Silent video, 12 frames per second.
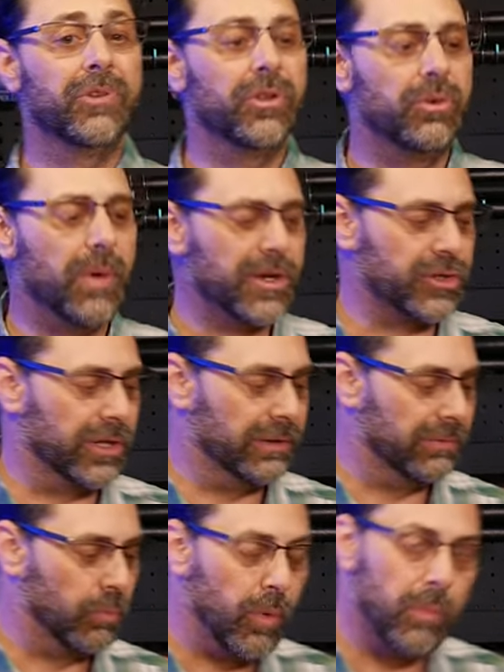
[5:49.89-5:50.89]
Good question.
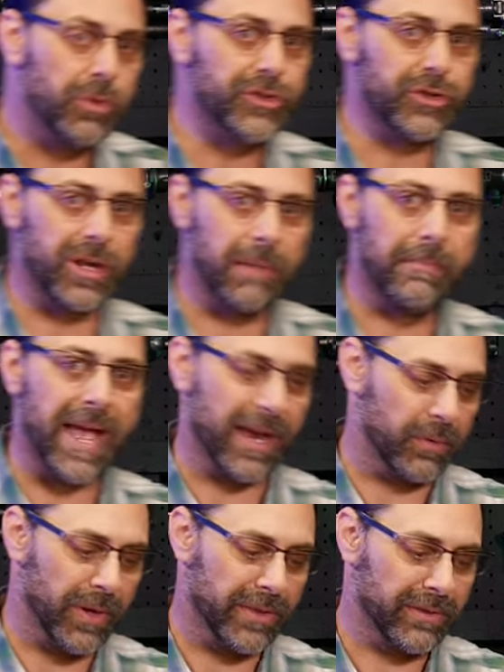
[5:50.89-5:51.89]
What would you come
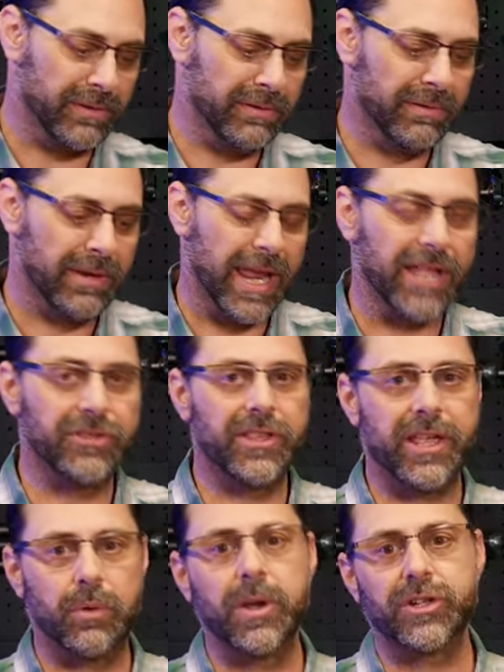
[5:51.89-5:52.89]
back with? Answer
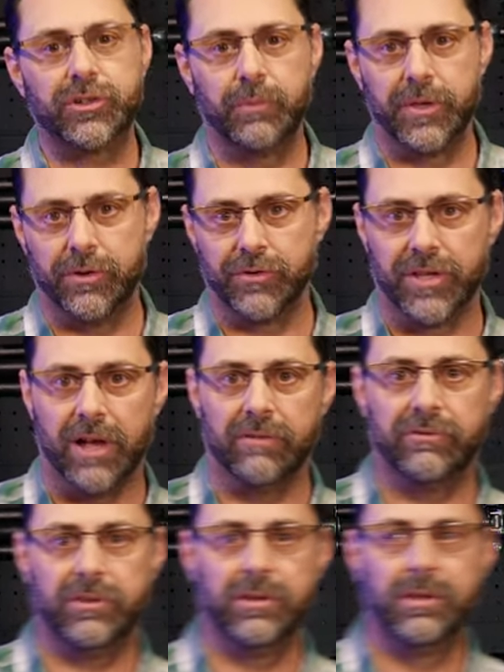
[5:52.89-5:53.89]
that question with
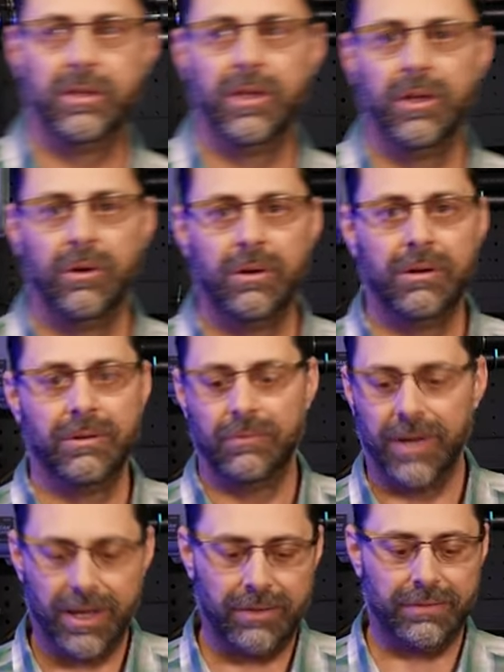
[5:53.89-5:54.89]
yourself.
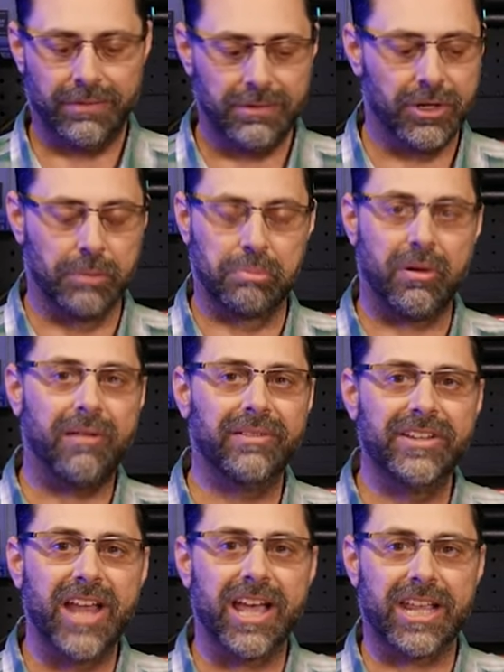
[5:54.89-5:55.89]
Well, you're
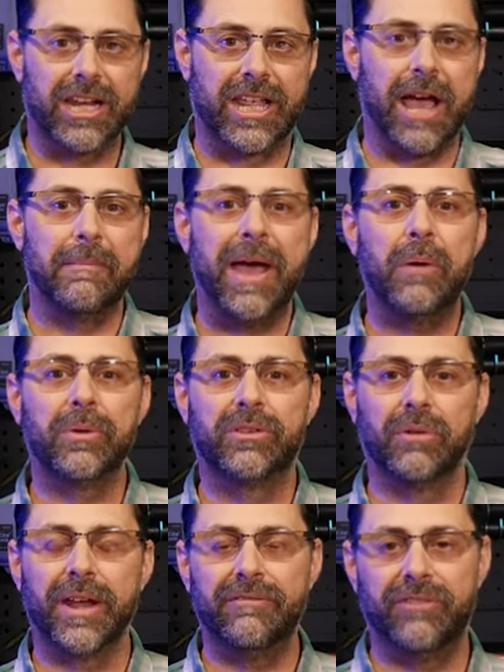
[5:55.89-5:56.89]
probably not going to come out with
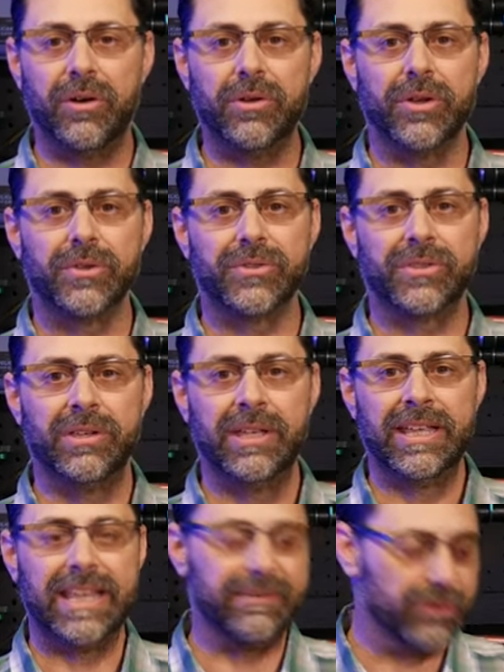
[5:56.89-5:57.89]
great photos.
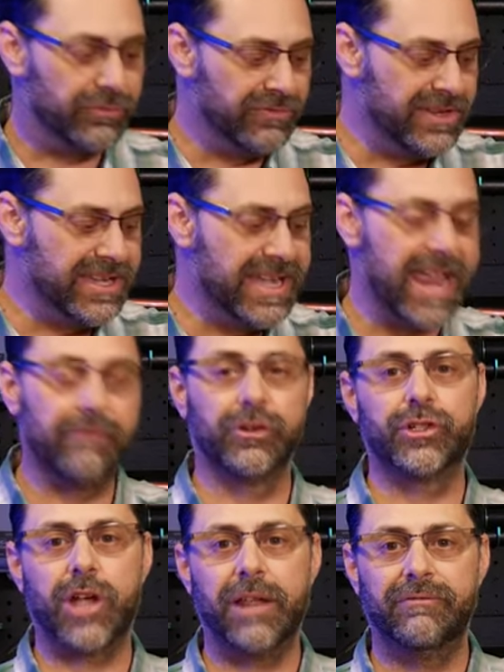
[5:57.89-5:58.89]
If you've
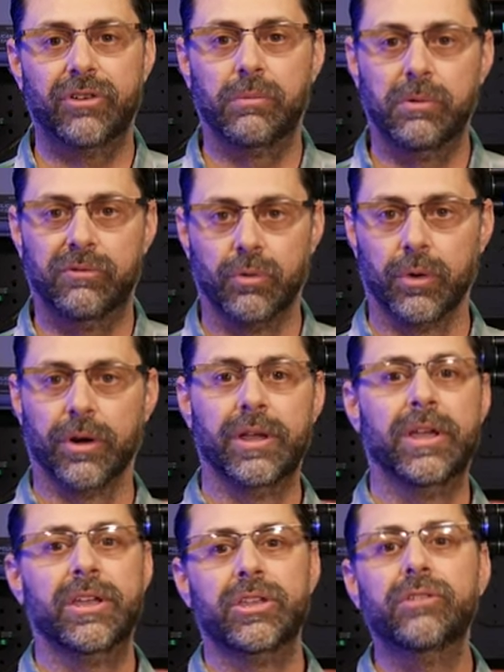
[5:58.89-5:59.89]
never shot film before,
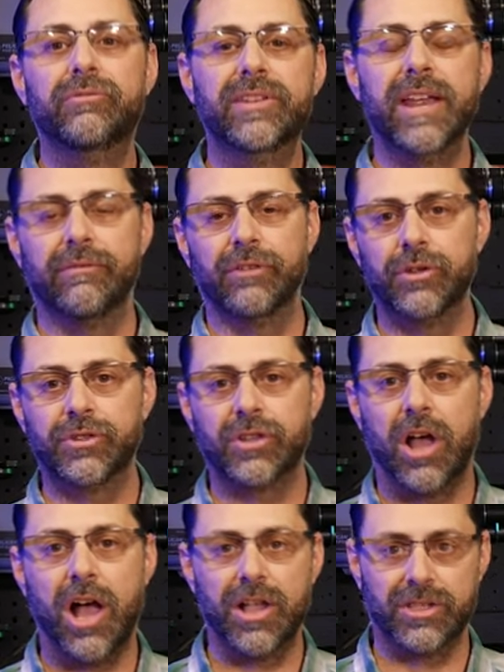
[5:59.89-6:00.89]
you've never used
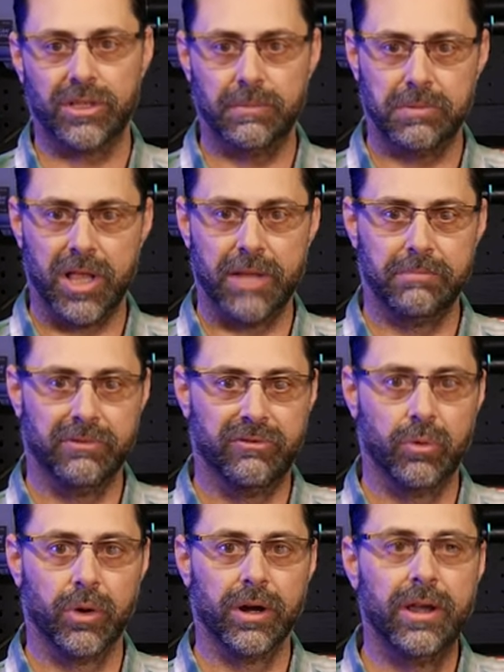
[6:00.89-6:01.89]
a Hasselblad
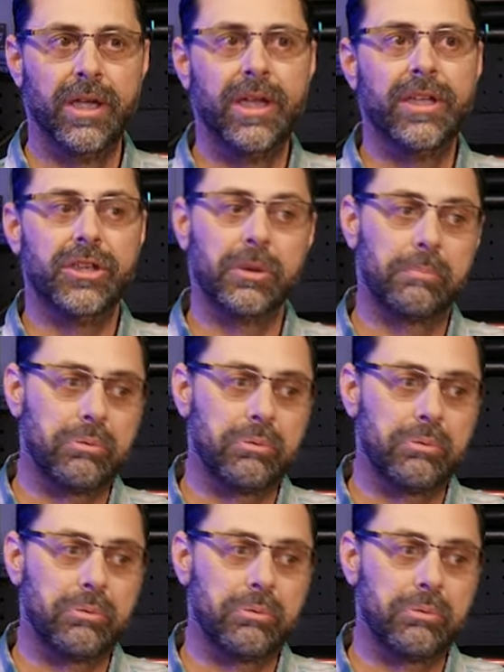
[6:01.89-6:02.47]
before, you're